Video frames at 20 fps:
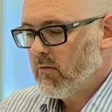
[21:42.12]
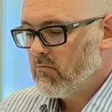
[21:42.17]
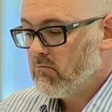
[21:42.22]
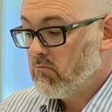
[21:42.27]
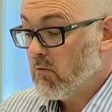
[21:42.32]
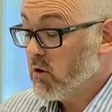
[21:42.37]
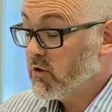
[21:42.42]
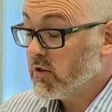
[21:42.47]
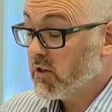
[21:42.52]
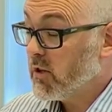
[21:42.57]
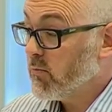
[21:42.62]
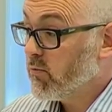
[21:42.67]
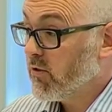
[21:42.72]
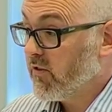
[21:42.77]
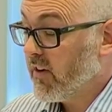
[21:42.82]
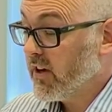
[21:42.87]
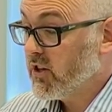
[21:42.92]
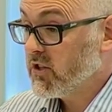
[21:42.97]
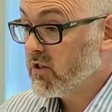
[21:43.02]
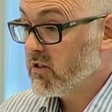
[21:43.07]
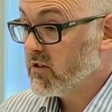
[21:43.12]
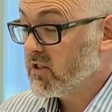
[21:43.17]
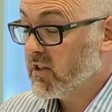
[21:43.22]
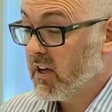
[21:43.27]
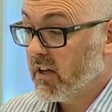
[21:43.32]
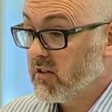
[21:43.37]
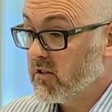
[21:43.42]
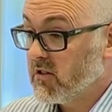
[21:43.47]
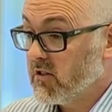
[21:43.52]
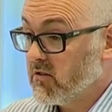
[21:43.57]
Most of the professions
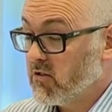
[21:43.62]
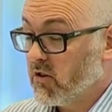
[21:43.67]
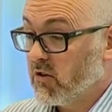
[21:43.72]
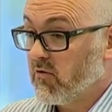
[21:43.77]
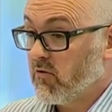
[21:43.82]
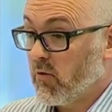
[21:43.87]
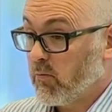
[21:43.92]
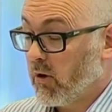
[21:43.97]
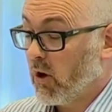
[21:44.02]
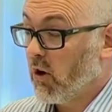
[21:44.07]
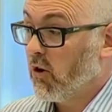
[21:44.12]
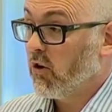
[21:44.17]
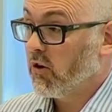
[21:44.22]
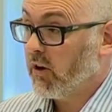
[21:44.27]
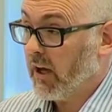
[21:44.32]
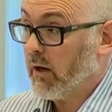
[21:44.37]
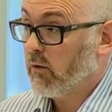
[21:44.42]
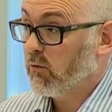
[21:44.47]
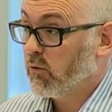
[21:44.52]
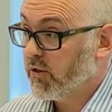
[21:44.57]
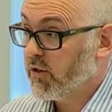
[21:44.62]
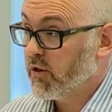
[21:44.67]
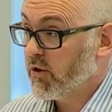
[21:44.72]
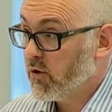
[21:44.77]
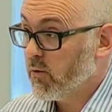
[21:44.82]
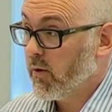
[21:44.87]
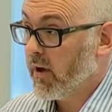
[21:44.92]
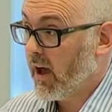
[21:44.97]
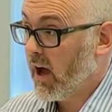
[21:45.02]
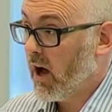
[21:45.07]
tend to sort of applaud how
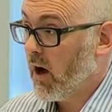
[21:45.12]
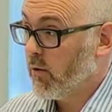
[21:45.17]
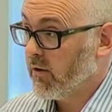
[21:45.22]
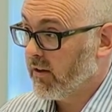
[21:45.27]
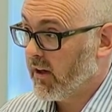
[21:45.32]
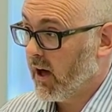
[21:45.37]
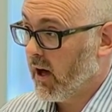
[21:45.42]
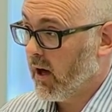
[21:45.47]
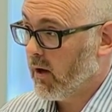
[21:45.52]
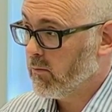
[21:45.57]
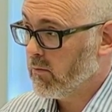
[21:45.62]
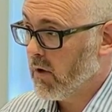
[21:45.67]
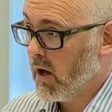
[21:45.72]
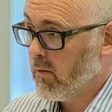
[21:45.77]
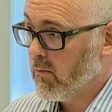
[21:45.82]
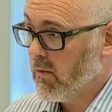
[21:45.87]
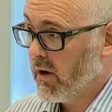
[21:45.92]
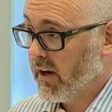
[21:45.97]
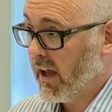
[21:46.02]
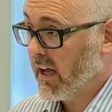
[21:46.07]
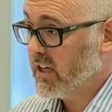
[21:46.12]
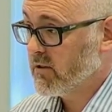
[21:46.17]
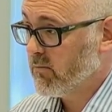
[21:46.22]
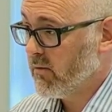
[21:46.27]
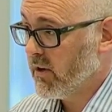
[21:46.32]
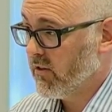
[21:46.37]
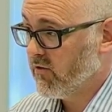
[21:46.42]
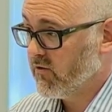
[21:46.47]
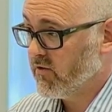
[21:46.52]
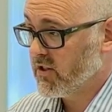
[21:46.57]
thorough we are with our
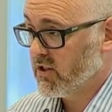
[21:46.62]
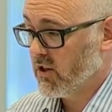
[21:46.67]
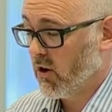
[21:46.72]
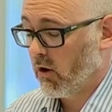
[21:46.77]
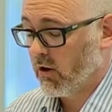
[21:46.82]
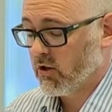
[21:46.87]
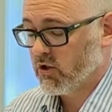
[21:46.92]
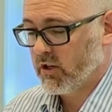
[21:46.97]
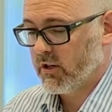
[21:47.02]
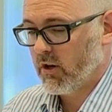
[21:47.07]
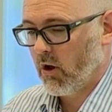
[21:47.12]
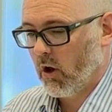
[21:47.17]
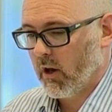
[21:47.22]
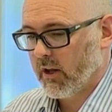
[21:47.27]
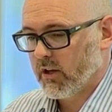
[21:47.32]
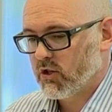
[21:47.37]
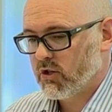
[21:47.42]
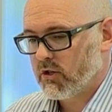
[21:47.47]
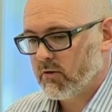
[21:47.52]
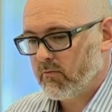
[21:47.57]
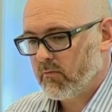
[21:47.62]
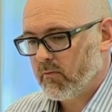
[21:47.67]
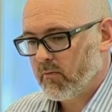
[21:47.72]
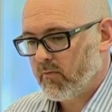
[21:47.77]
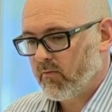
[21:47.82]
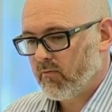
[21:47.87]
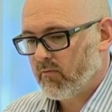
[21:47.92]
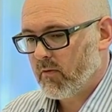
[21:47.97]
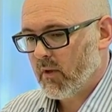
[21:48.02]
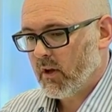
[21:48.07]
anatomy and physiology knowledge.
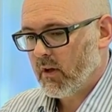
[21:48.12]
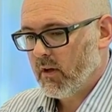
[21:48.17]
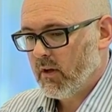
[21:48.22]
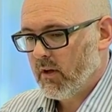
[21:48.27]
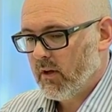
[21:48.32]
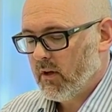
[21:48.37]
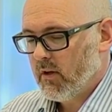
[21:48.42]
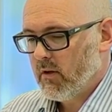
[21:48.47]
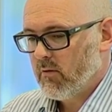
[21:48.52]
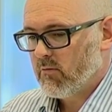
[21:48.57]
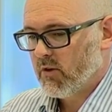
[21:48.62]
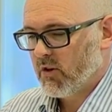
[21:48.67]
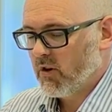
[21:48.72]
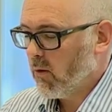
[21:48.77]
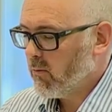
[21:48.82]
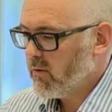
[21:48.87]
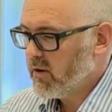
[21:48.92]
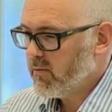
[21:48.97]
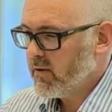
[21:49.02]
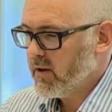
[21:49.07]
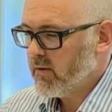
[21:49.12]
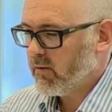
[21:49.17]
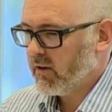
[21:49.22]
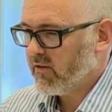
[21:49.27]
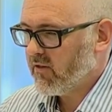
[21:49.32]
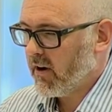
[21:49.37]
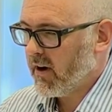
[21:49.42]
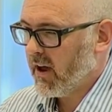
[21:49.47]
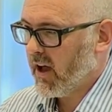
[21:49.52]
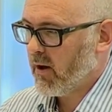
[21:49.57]
But not many people
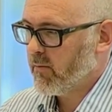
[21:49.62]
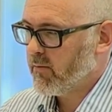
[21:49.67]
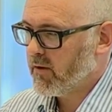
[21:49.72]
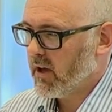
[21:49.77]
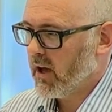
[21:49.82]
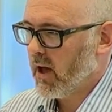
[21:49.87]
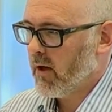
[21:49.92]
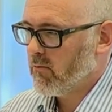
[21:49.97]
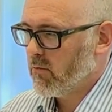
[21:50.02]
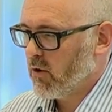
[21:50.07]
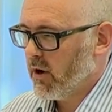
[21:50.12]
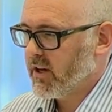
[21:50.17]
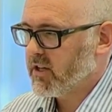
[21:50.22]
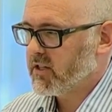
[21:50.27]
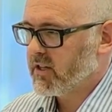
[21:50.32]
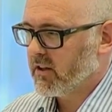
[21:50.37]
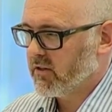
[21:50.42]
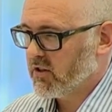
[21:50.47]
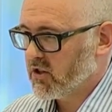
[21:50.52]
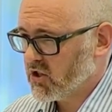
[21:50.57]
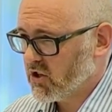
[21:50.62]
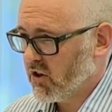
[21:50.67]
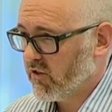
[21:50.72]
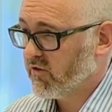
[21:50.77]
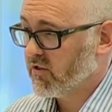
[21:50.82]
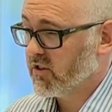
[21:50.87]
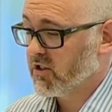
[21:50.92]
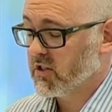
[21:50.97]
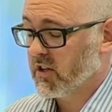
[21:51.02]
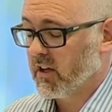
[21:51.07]
are very happy at embracing the
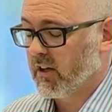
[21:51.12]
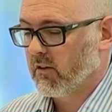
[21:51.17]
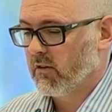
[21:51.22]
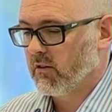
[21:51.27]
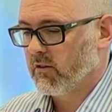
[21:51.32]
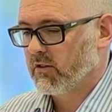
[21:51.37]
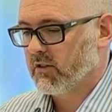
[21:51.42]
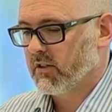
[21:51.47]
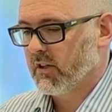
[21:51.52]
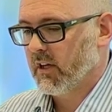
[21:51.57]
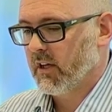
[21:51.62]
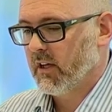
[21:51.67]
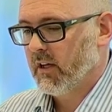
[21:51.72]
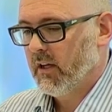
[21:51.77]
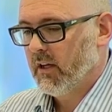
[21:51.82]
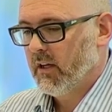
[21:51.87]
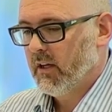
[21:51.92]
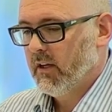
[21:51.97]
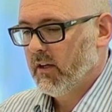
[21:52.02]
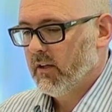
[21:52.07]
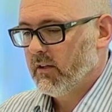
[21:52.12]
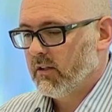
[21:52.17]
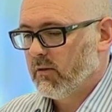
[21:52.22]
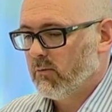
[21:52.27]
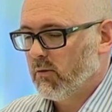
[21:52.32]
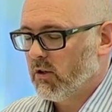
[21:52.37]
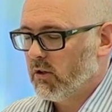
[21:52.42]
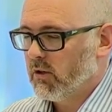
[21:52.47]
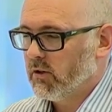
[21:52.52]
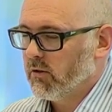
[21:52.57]
softer skills, the
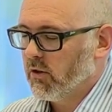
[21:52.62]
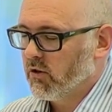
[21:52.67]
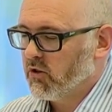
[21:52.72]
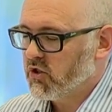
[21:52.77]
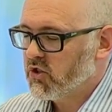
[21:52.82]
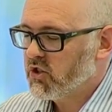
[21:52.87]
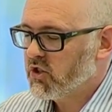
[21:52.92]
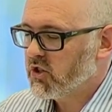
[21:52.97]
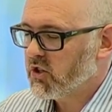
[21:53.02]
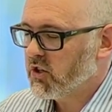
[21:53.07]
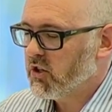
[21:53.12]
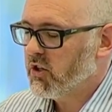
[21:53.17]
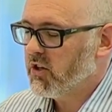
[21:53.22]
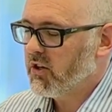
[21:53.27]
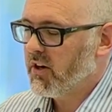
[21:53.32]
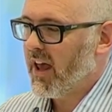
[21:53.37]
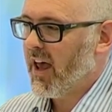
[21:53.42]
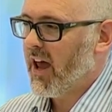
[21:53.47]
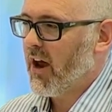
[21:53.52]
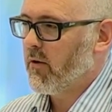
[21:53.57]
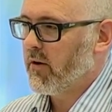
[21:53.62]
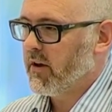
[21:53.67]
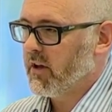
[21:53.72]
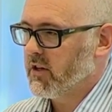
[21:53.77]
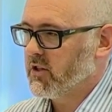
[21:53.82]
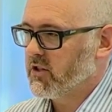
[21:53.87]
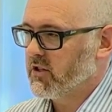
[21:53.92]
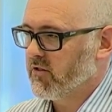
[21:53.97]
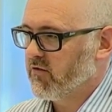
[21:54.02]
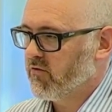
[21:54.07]
more uncertain
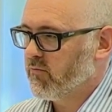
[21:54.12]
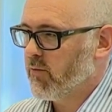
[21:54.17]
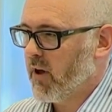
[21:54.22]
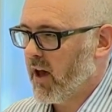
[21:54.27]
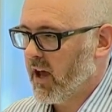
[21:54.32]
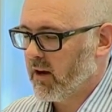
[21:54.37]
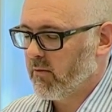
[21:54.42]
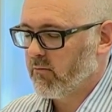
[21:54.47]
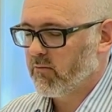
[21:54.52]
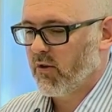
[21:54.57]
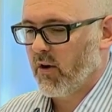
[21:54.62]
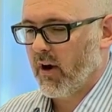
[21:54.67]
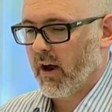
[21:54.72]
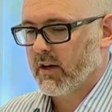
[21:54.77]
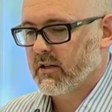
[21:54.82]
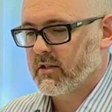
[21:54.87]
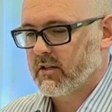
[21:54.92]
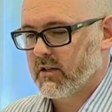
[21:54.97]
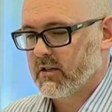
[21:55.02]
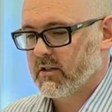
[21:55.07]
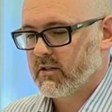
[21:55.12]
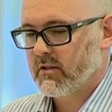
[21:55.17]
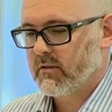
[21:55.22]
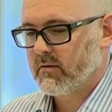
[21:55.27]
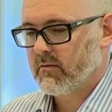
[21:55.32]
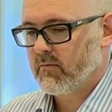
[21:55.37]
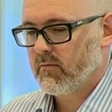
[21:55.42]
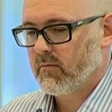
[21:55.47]
areas of pain practice.